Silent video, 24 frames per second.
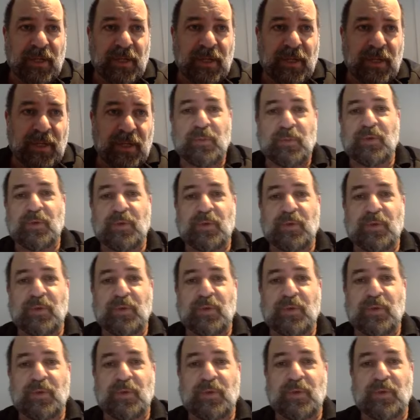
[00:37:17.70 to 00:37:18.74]
appreciate
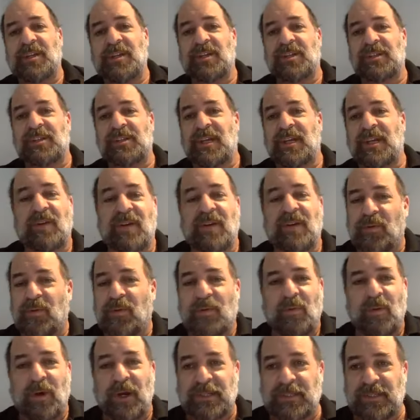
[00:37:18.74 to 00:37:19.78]
your patience. I know
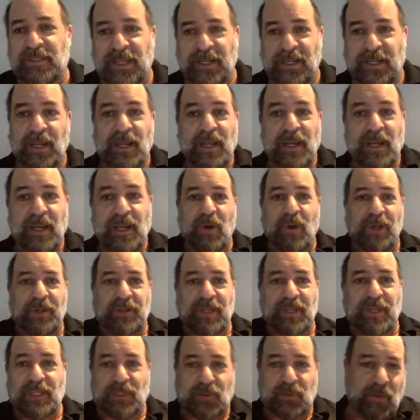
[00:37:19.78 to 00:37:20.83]
everyone wants, we want
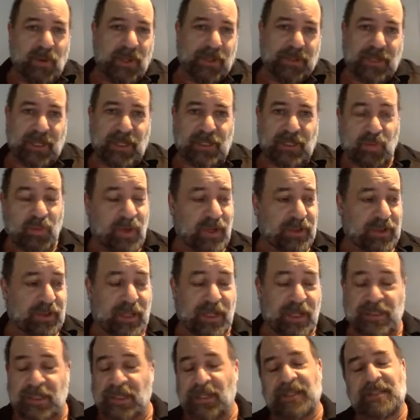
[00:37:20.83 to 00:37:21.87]
this,
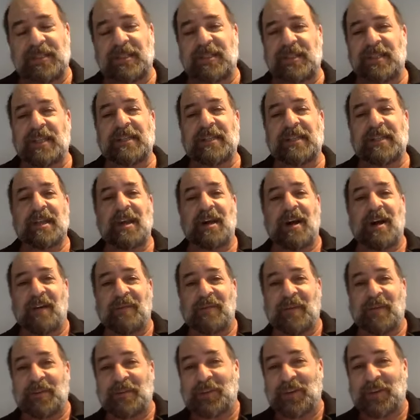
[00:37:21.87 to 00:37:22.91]
and it's tough.
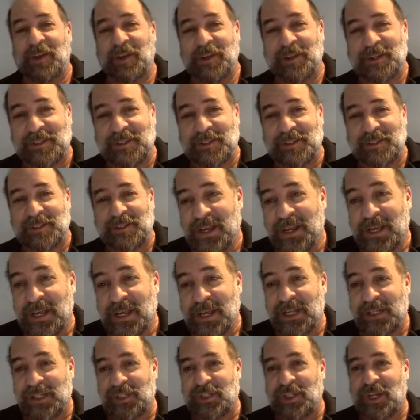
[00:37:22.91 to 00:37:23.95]
I'll say
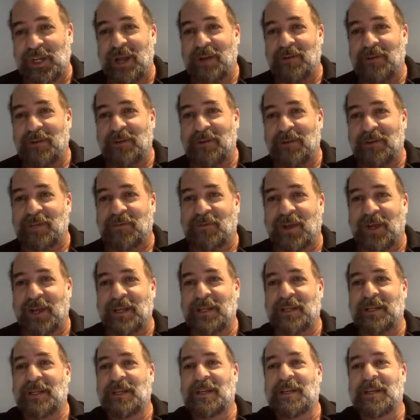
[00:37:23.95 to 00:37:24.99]
it's challenging,
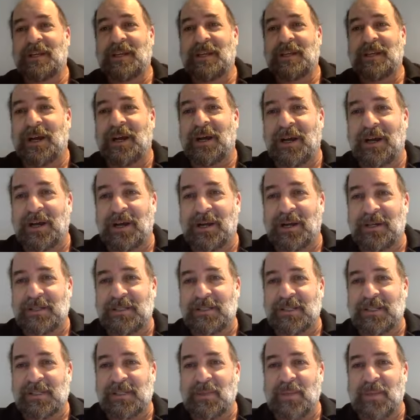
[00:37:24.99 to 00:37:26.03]
right?
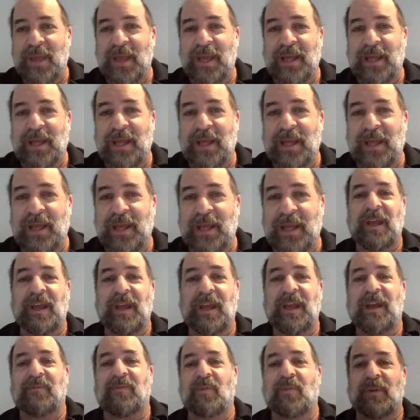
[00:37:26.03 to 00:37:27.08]
To manage
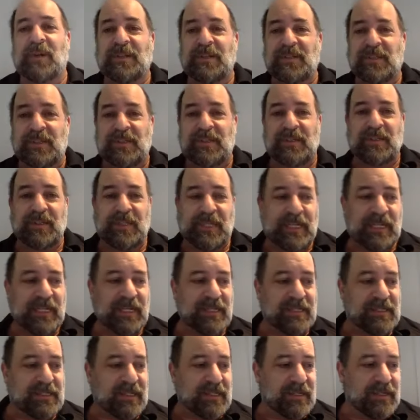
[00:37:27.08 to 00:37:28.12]
everyone's
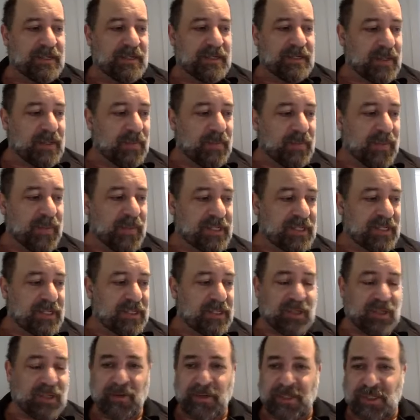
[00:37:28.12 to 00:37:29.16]
needs, and the best thing to
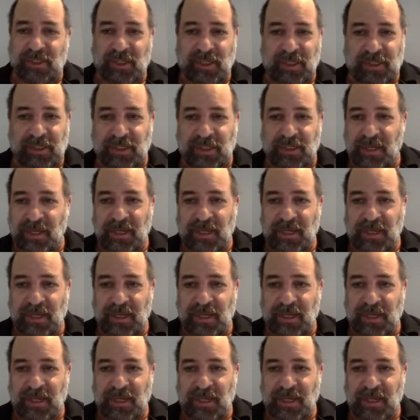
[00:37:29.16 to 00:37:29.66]
do is just,